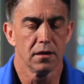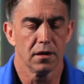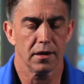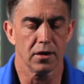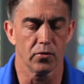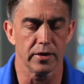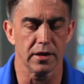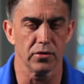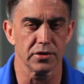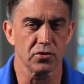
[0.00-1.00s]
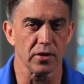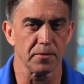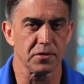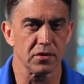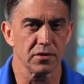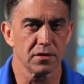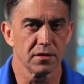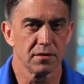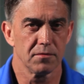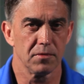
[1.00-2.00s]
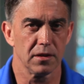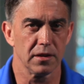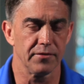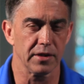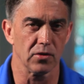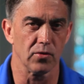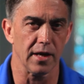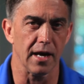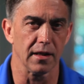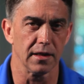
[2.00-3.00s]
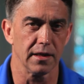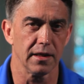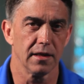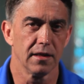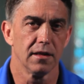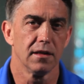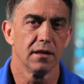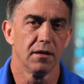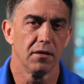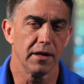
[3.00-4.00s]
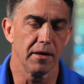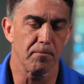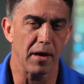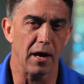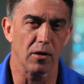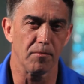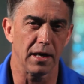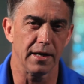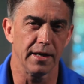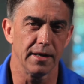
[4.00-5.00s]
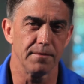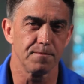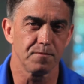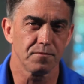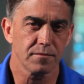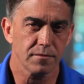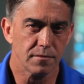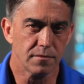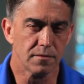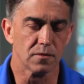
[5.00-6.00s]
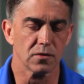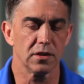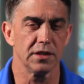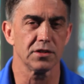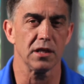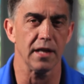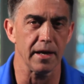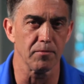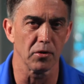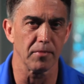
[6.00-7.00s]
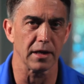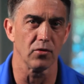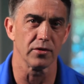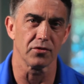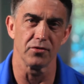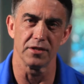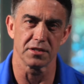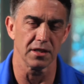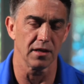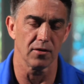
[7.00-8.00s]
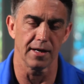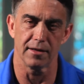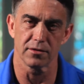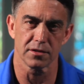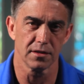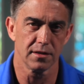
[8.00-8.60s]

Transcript: I know we know the scriptures, but living the reality, empowered by him, is enabled by going through this Yellow House.